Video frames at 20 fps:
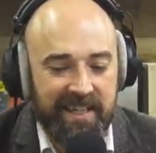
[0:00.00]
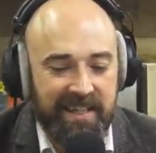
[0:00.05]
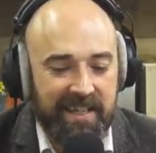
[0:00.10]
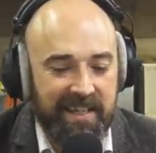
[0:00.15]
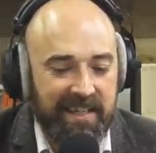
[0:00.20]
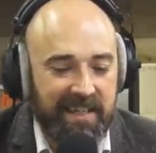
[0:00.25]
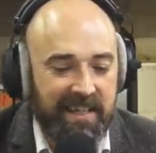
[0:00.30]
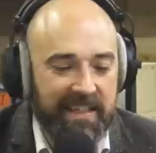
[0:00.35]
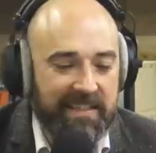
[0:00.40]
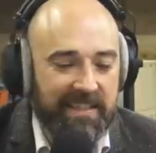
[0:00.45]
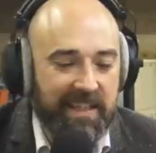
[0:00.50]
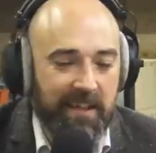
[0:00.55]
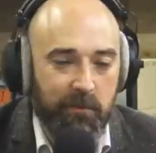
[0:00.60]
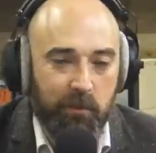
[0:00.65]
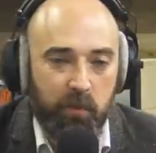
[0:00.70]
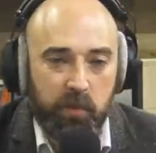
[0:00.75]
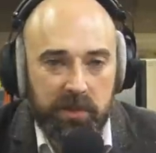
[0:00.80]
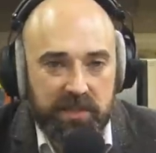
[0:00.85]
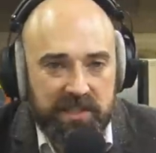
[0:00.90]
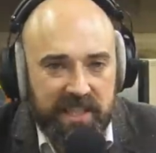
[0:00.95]
you know,
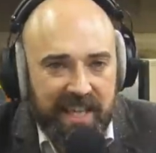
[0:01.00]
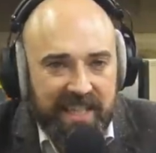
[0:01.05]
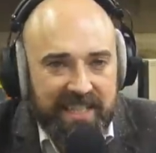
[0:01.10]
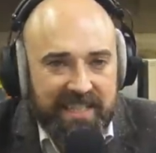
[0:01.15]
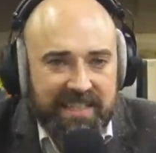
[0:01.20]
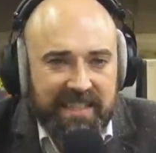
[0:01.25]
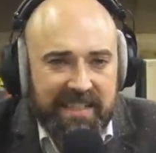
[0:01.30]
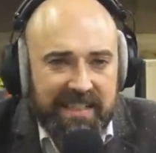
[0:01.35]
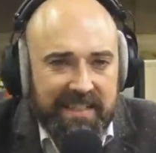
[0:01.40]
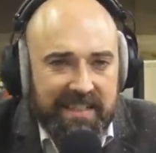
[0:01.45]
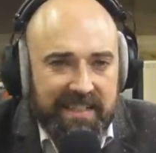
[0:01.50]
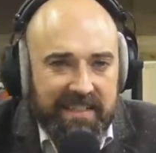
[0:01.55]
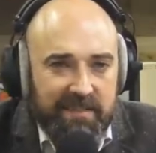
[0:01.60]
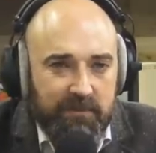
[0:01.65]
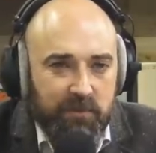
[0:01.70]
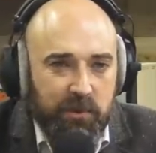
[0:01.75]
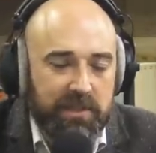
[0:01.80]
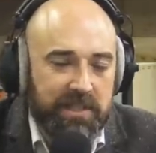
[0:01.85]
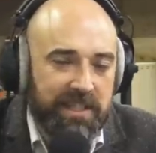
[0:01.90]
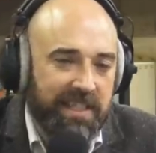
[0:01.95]
was it a
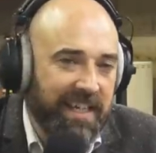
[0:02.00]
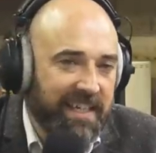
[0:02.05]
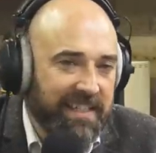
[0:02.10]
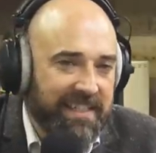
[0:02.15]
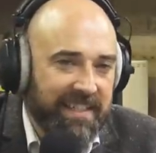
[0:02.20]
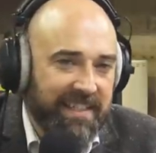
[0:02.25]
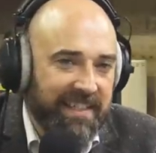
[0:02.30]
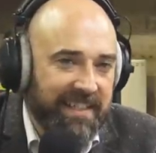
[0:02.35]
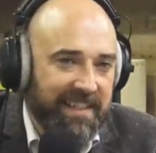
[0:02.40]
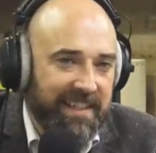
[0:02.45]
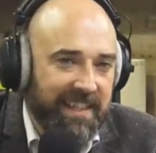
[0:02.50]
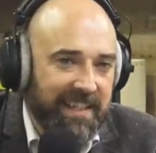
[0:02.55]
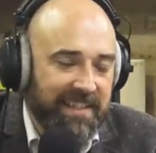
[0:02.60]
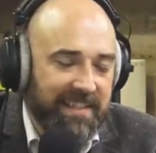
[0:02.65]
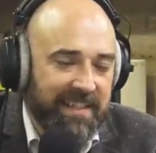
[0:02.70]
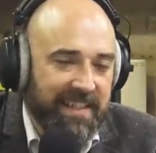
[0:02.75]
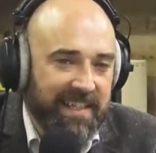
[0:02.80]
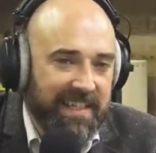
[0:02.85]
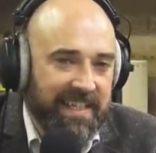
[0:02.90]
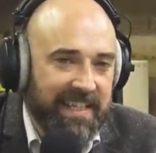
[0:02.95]
sign? Wasn't it a sign that,
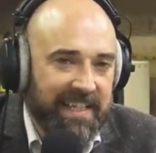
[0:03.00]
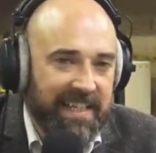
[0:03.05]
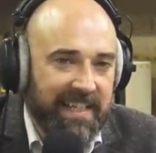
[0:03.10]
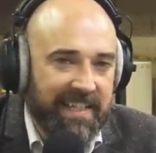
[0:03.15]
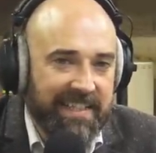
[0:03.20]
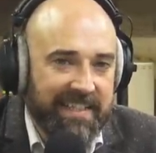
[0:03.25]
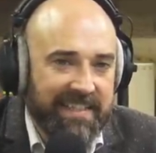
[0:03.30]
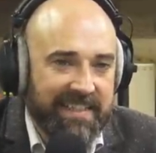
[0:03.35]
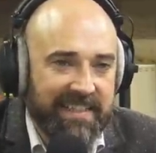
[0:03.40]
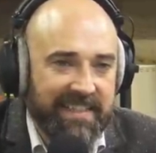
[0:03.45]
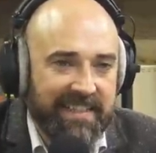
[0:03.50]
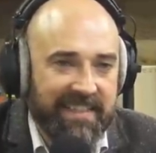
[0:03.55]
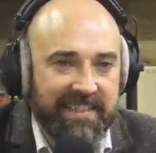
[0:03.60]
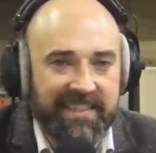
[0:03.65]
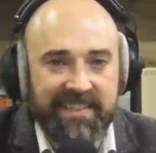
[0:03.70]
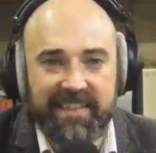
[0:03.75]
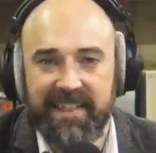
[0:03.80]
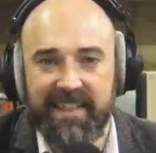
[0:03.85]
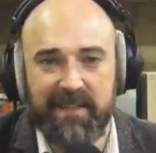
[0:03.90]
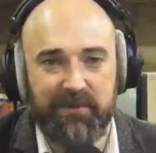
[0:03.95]
that he liked
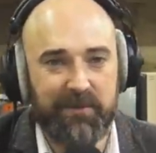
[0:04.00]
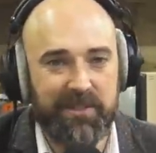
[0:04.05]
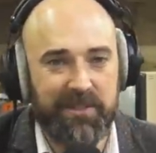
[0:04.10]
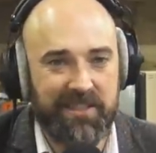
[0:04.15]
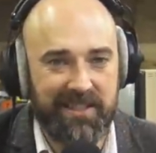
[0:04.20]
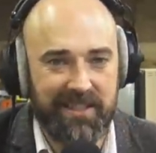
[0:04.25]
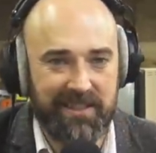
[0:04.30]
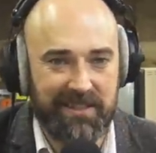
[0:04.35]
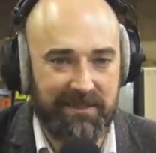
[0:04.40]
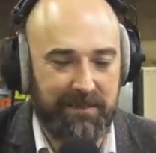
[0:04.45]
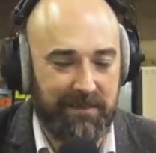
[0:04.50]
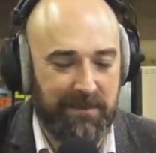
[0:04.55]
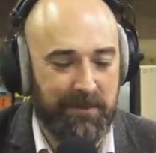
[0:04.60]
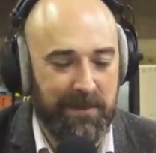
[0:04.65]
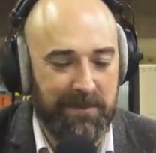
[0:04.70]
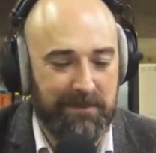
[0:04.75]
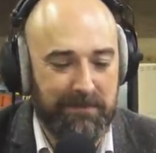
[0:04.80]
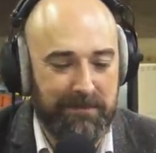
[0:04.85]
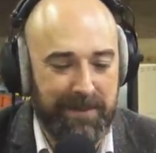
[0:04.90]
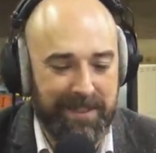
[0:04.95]
her? It was just
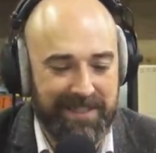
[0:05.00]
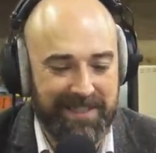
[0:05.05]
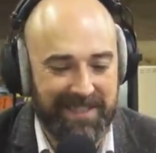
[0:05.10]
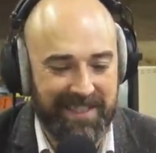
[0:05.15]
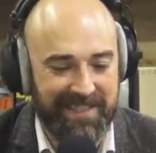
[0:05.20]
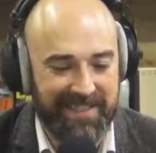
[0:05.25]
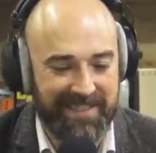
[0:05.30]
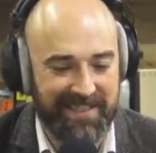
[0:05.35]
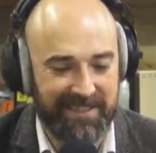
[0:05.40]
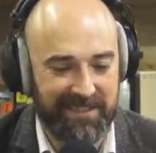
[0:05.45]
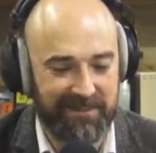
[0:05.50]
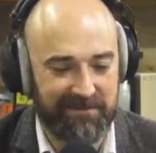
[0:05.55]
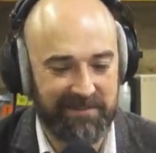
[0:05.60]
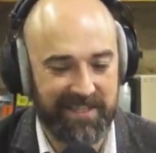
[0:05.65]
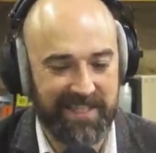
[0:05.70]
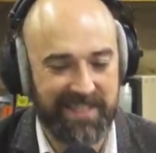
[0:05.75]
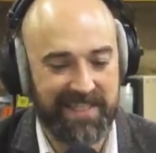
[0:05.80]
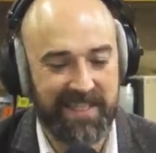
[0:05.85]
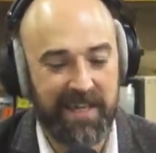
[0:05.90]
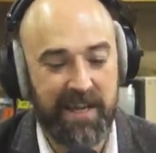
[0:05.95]
quite fascinating to
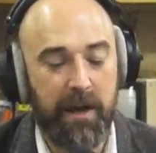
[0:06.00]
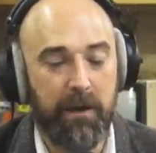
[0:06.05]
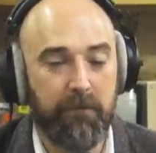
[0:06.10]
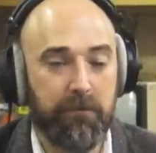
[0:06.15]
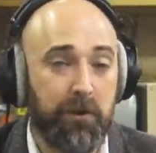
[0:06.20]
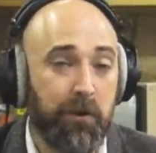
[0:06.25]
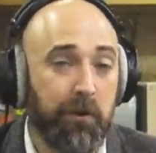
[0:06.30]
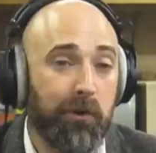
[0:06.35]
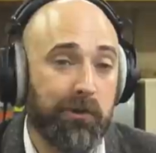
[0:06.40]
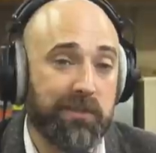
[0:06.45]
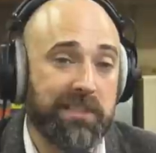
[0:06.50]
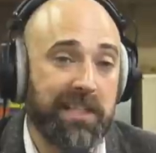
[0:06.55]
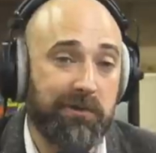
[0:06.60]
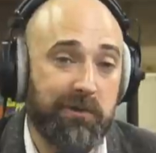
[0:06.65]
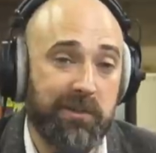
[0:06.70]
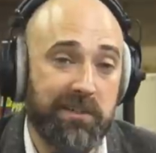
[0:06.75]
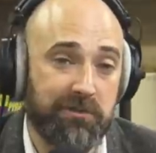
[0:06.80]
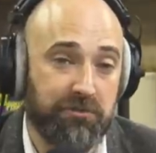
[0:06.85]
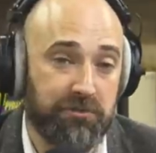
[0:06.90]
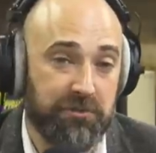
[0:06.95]
read. Of course, I
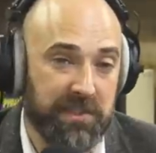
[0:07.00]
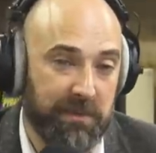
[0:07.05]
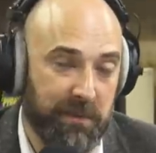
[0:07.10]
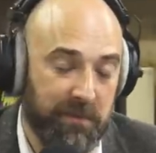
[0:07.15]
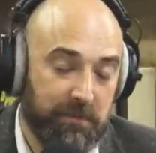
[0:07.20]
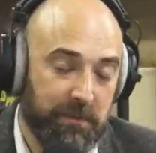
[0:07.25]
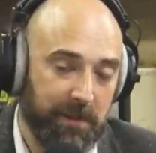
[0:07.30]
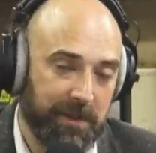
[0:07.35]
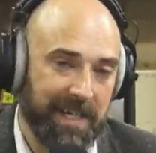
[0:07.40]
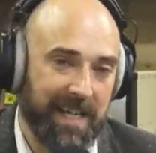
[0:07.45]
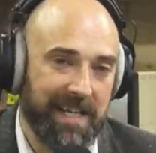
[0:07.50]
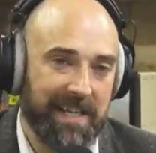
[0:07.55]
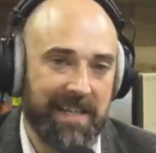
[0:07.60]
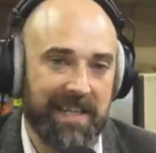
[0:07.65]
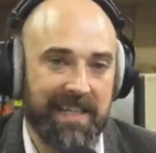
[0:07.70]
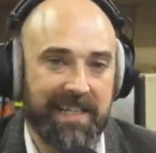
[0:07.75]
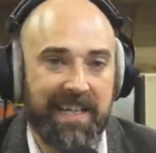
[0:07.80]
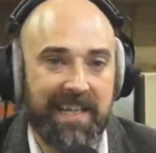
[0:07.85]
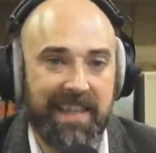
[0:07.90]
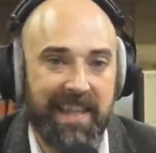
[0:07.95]
wouldn't dream of putting
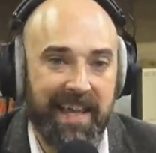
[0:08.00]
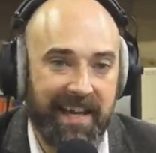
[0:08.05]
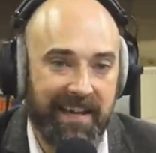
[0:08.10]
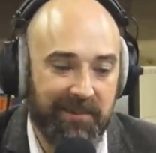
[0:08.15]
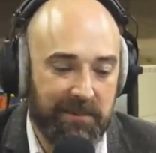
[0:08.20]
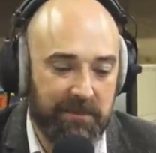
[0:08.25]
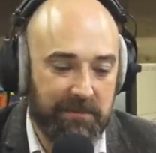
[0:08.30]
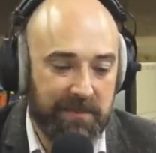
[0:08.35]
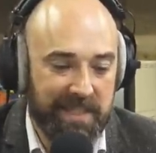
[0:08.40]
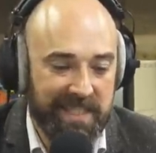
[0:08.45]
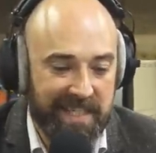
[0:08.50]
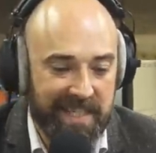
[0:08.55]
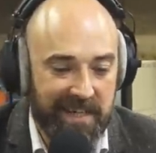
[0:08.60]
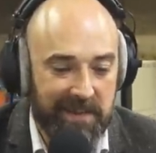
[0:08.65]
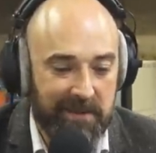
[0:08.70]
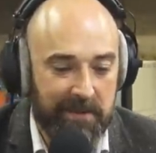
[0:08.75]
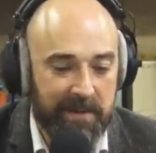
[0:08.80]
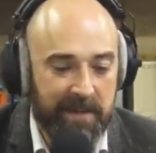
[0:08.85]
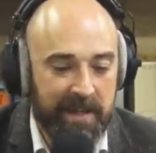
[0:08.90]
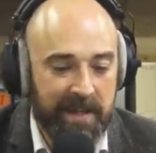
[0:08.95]
anything like that on a
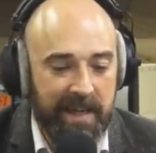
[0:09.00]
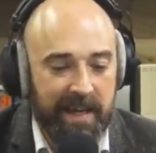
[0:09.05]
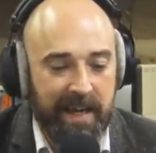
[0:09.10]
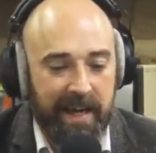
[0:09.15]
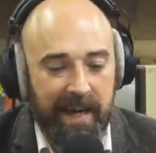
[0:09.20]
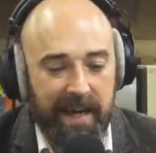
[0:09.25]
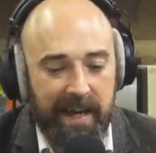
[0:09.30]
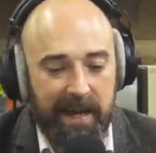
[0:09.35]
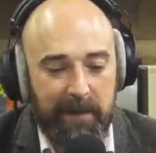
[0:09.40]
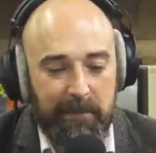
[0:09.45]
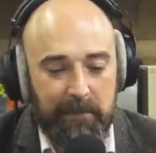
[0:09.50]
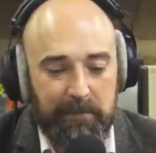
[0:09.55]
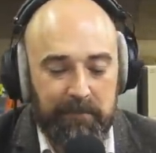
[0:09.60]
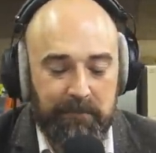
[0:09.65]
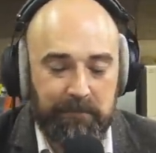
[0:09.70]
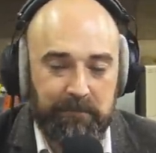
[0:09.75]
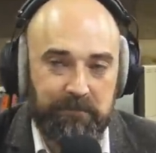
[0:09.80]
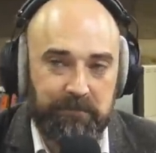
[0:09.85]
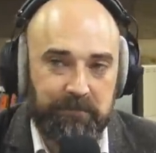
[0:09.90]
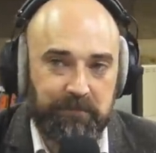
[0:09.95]
video. Um,